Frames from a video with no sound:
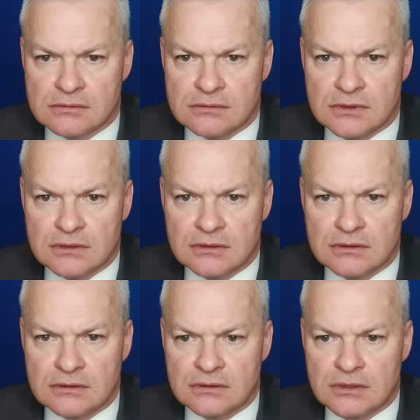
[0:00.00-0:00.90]
Well,
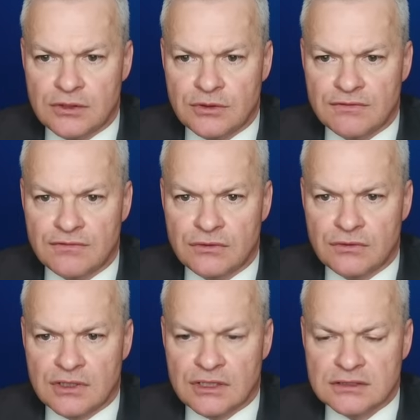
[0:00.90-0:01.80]
nowhere
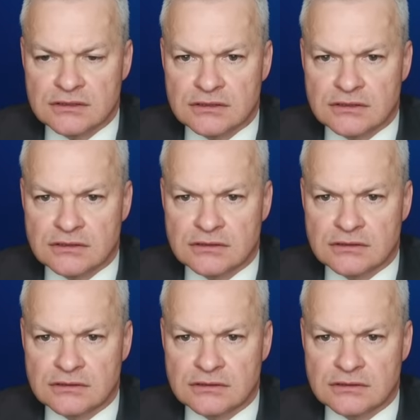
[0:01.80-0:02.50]
for that.